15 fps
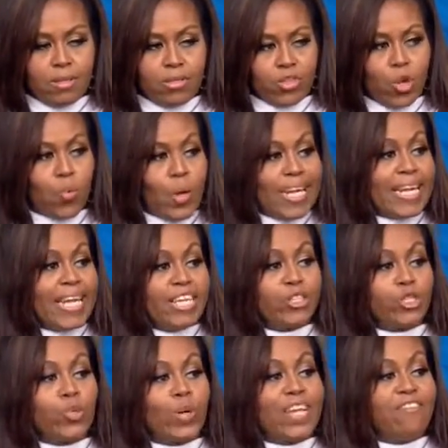So we need
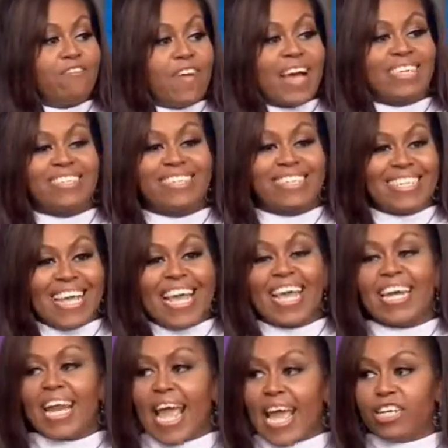to invest
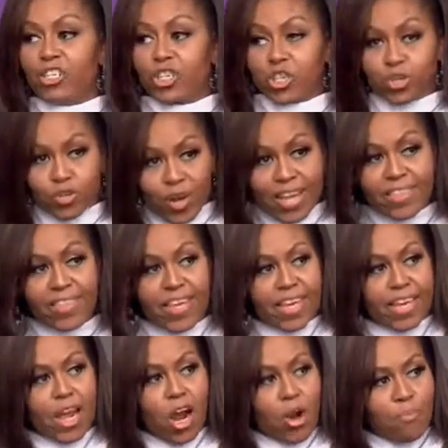in and
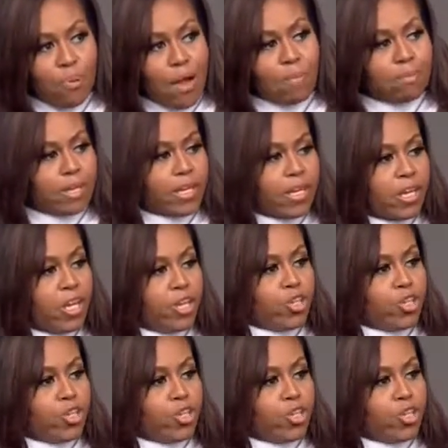strengthen our public